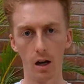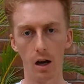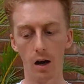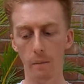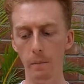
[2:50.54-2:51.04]

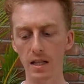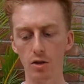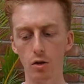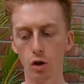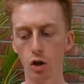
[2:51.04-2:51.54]
Uh,
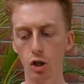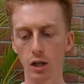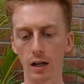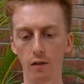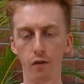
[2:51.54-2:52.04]
midsole
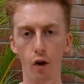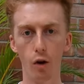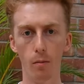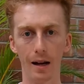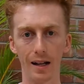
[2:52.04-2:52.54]
cushioning
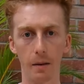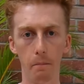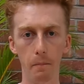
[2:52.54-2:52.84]
foam like